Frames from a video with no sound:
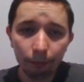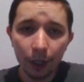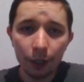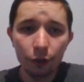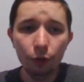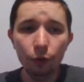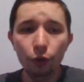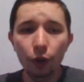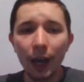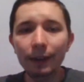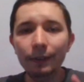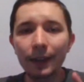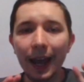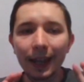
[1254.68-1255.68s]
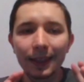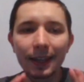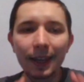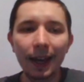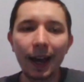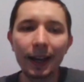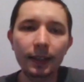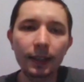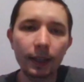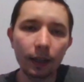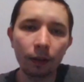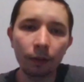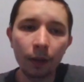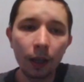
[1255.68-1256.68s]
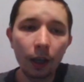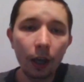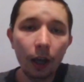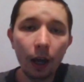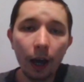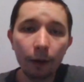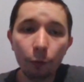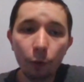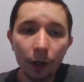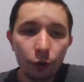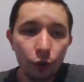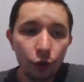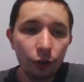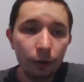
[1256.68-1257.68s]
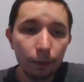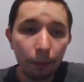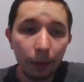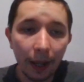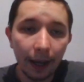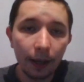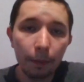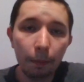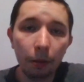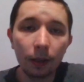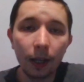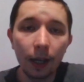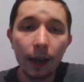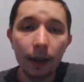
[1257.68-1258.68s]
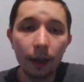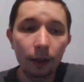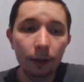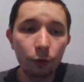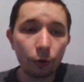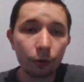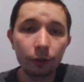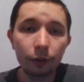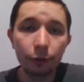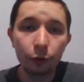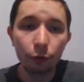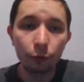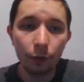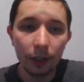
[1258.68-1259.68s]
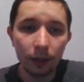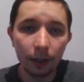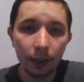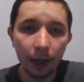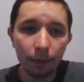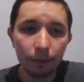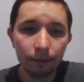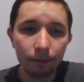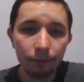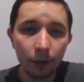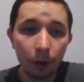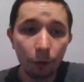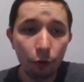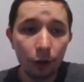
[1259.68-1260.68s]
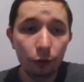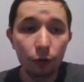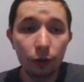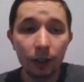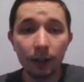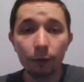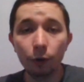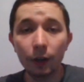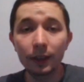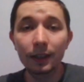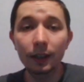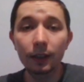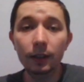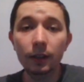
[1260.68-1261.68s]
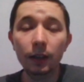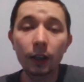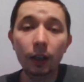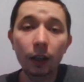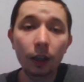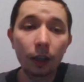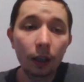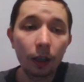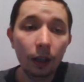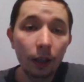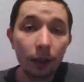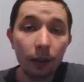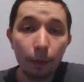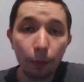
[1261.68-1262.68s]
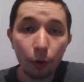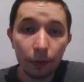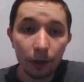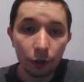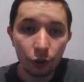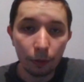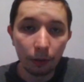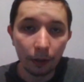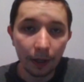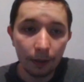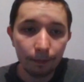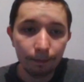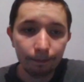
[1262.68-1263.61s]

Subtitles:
So do you have any idea what should black play in order to win the game? What do you think? What did Nepomniachtchi play?